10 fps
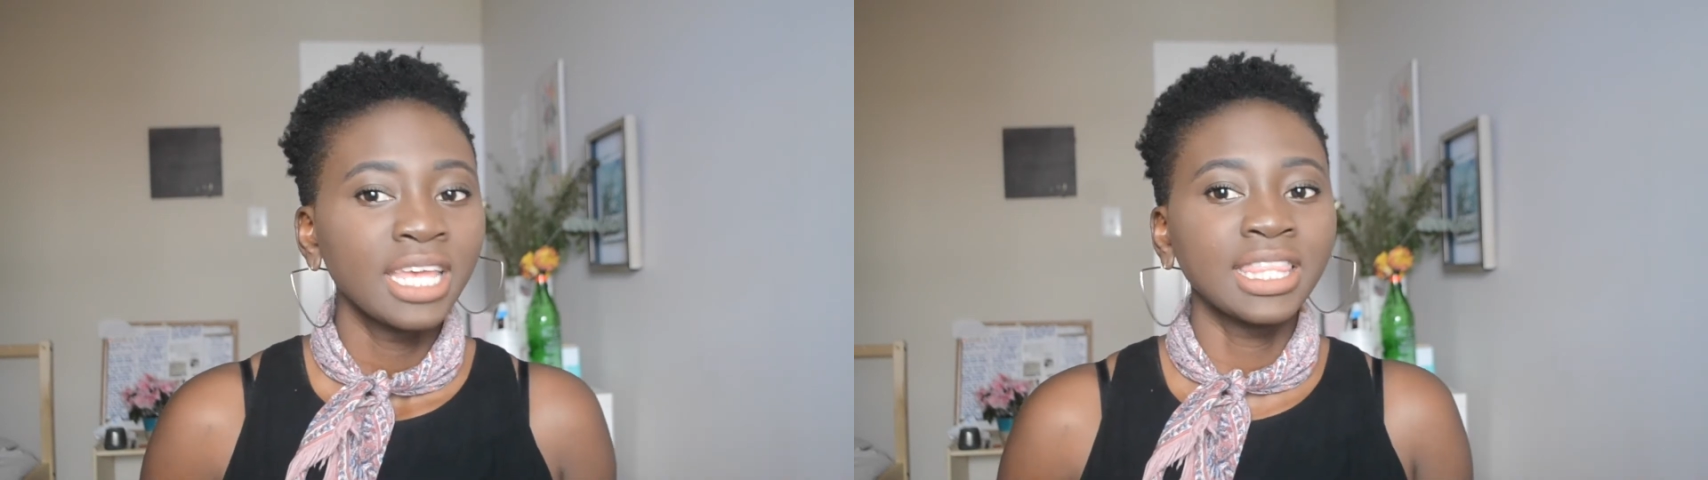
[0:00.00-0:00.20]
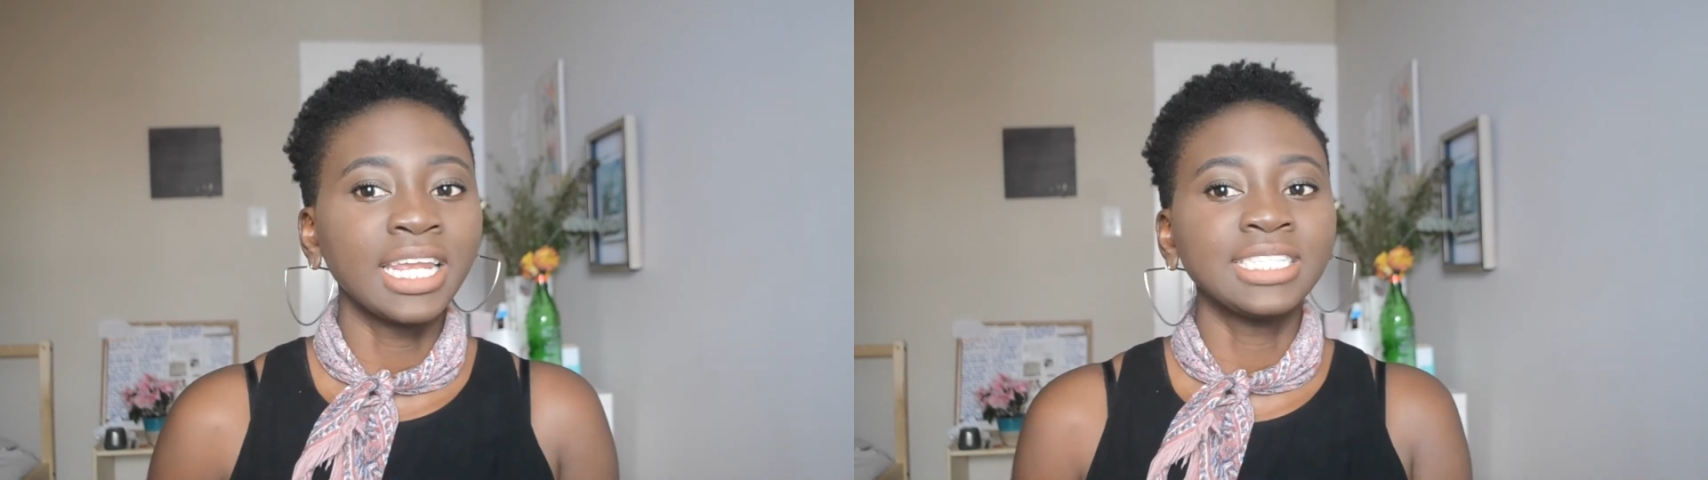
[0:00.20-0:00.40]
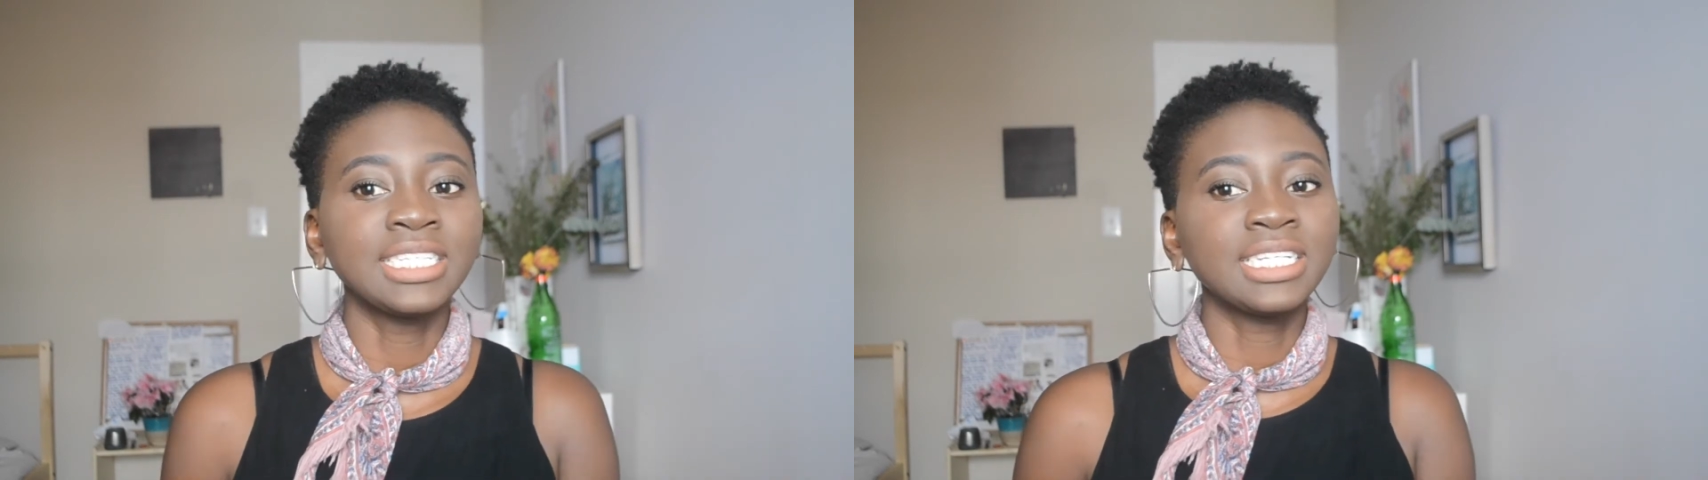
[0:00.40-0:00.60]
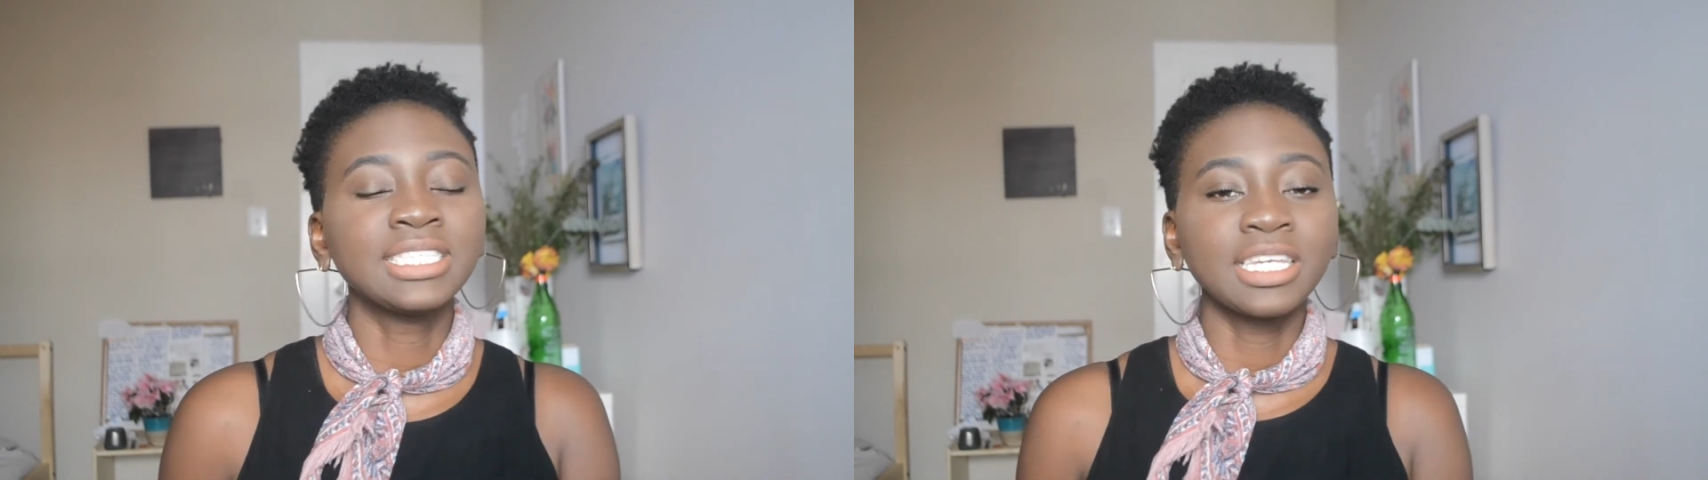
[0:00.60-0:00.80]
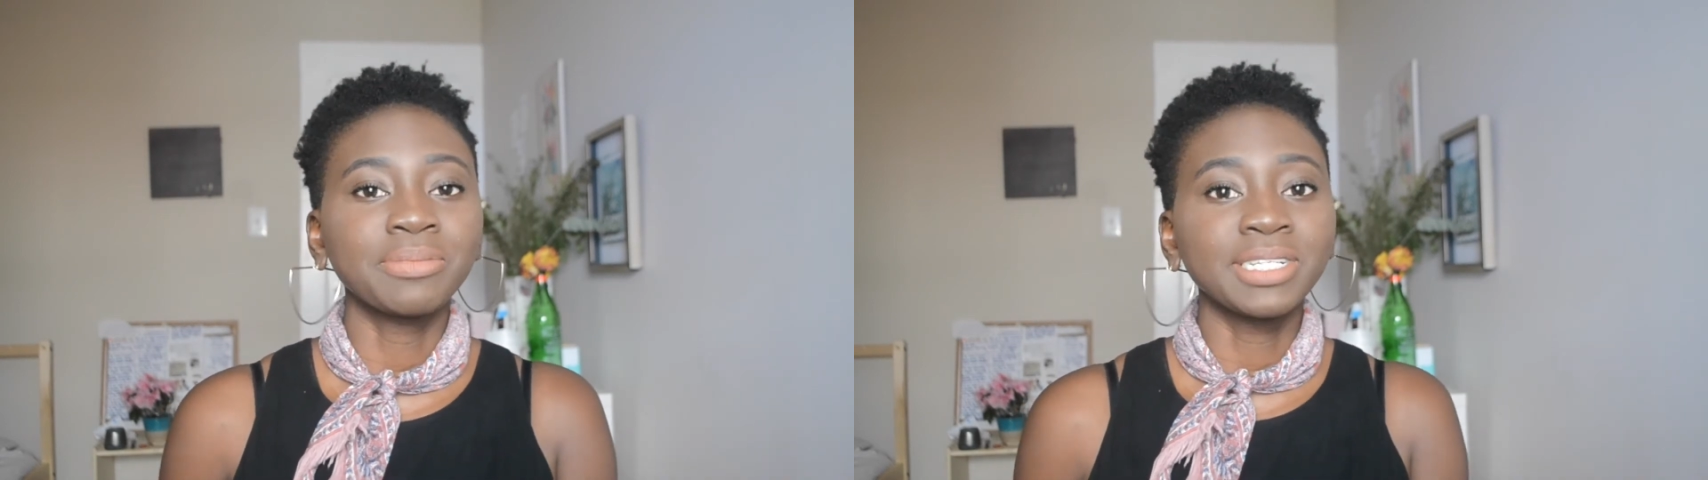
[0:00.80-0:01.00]
that I didn't
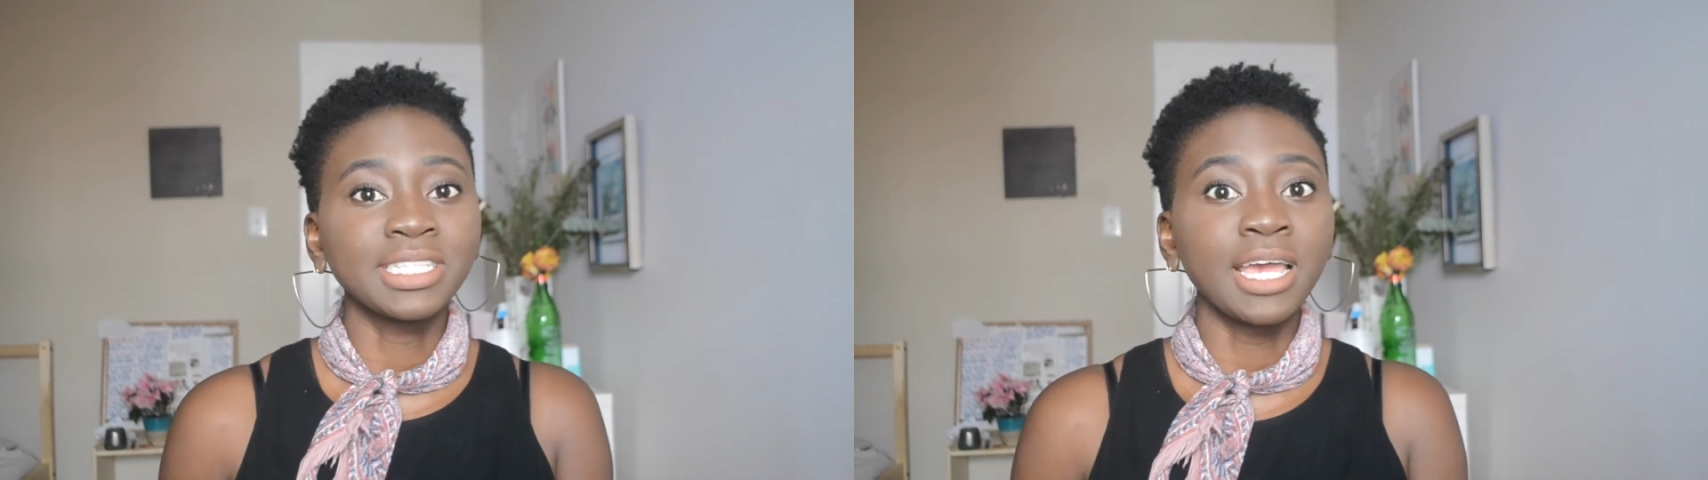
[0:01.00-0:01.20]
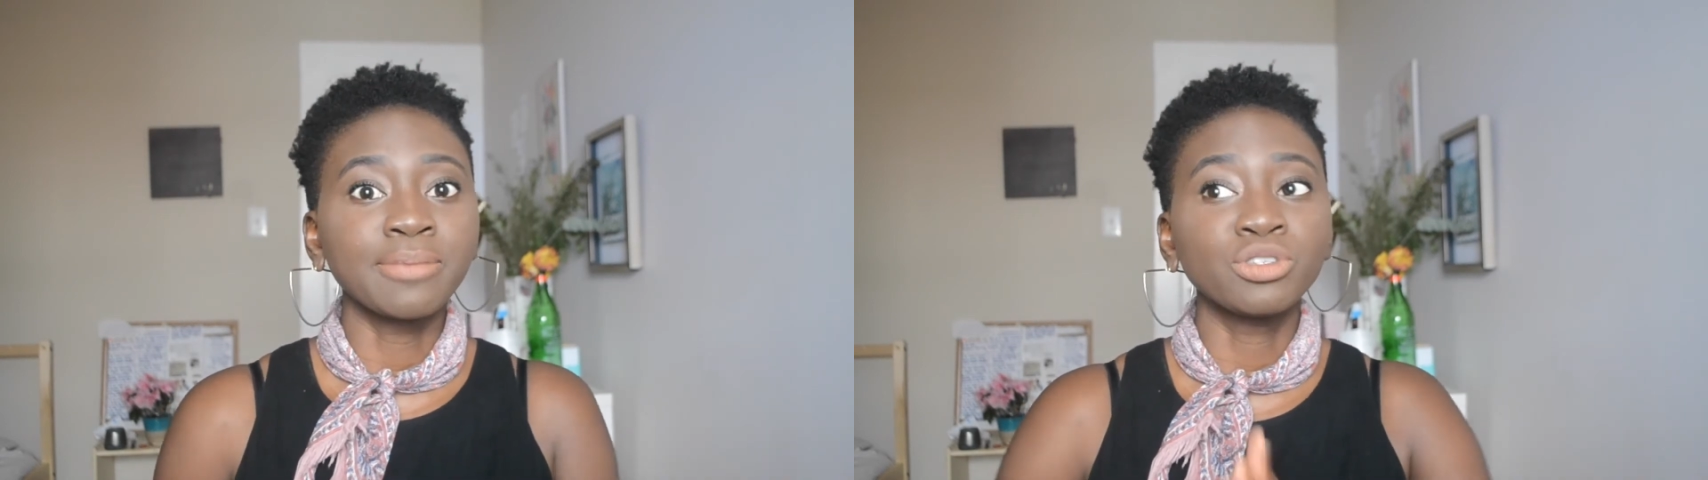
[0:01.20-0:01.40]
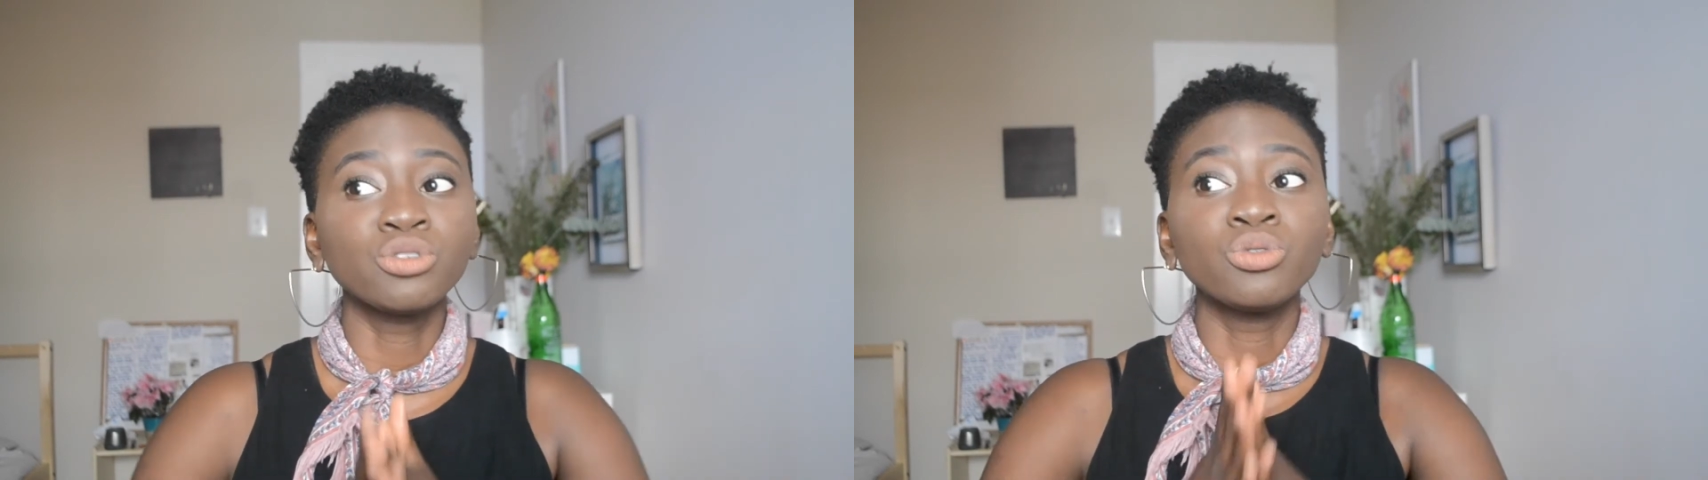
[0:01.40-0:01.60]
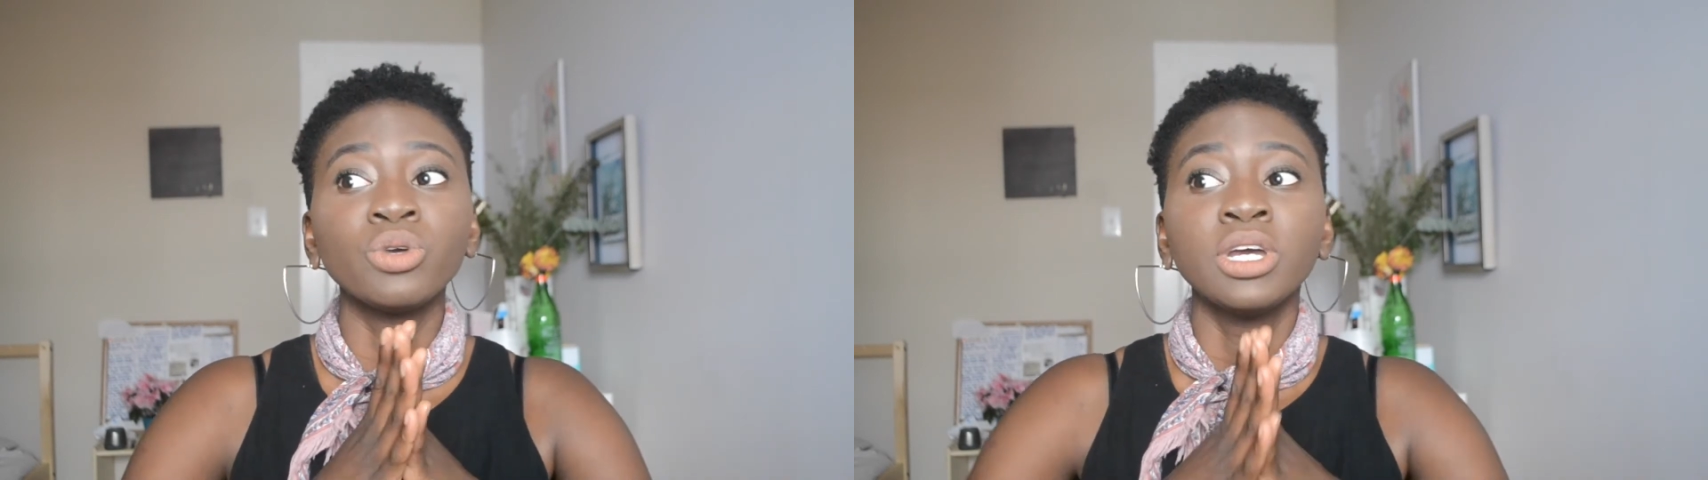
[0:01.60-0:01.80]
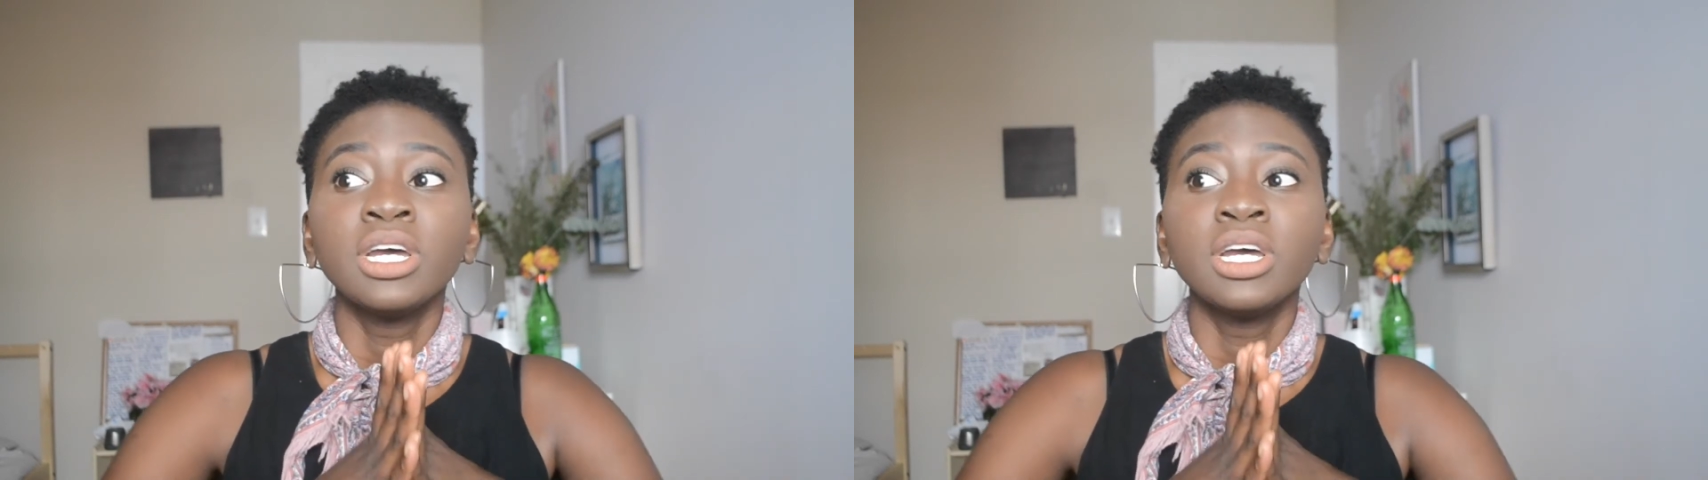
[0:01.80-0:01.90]
take my time to